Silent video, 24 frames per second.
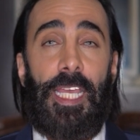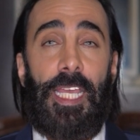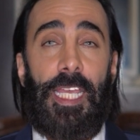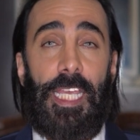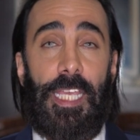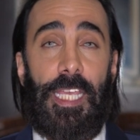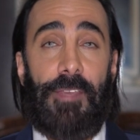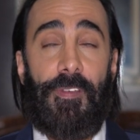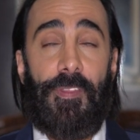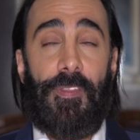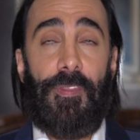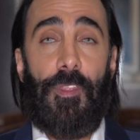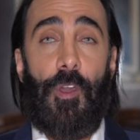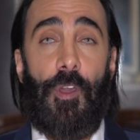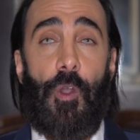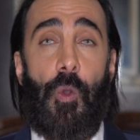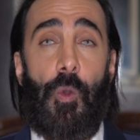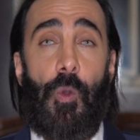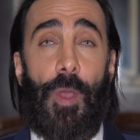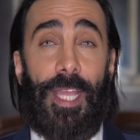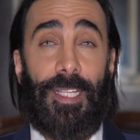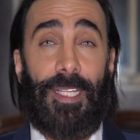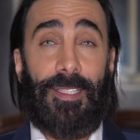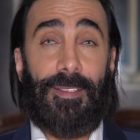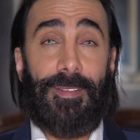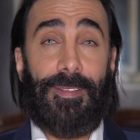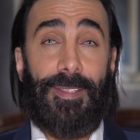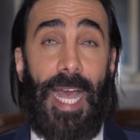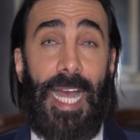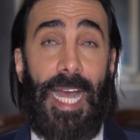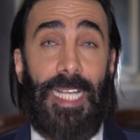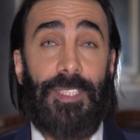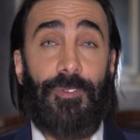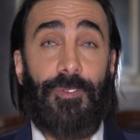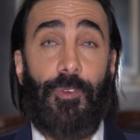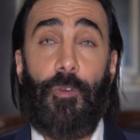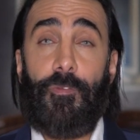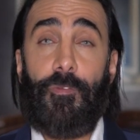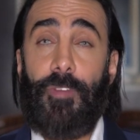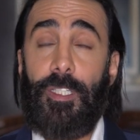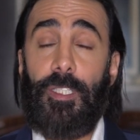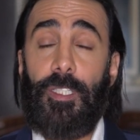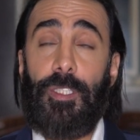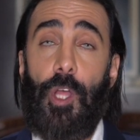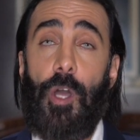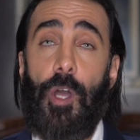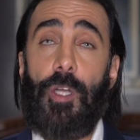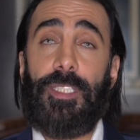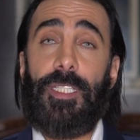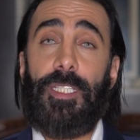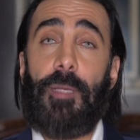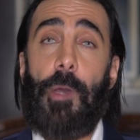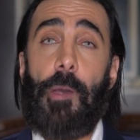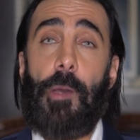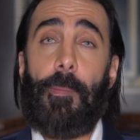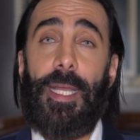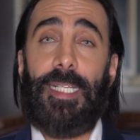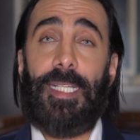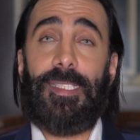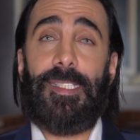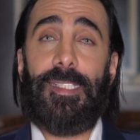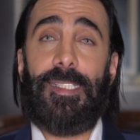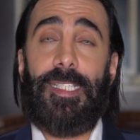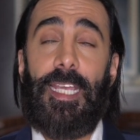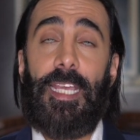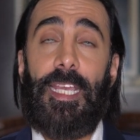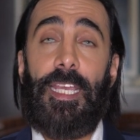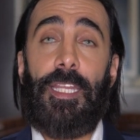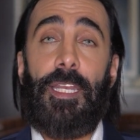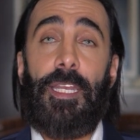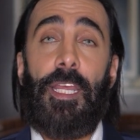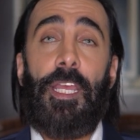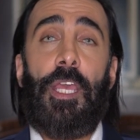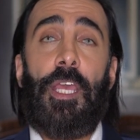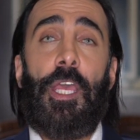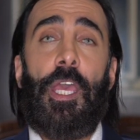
Even though it lasts for a very long time on my skin,